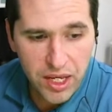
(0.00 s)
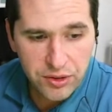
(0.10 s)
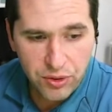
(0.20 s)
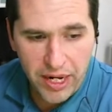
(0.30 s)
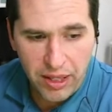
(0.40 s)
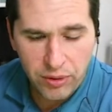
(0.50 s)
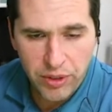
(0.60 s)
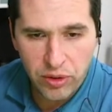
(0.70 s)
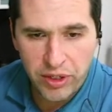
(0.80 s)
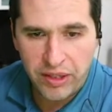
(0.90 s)
So now that
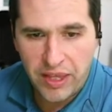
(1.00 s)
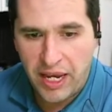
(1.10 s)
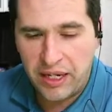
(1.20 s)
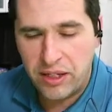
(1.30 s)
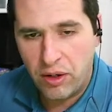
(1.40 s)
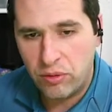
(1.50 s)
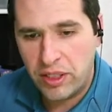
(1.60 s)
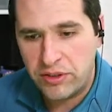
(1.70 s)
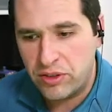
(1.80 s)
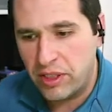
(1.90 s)
we look at that, you know,
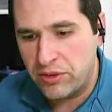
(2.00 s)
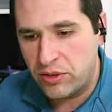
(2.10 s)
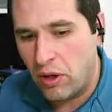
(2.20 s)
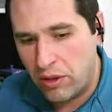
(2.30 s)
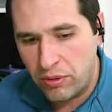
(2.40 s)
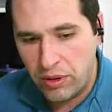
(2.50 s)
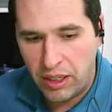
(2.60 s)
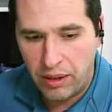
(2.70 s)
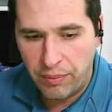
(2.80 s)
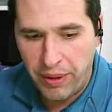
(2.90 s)
let's talk
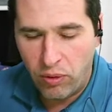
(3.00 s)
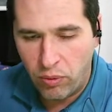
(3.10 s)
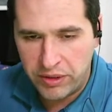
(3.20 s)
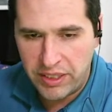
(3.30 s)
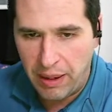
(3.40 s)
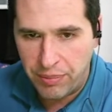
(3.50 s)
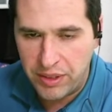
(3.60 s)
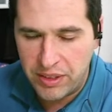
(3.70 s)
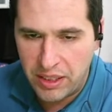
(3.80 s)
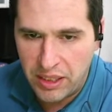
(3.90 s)
about what's
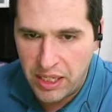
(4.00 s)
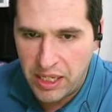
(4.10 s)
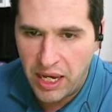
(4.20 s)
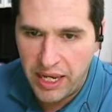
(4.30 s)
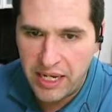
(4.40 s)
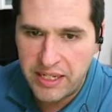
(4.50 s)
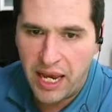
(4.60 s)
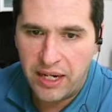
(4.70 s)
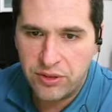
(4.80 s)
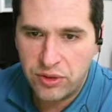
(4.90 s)
happened in the EIA data.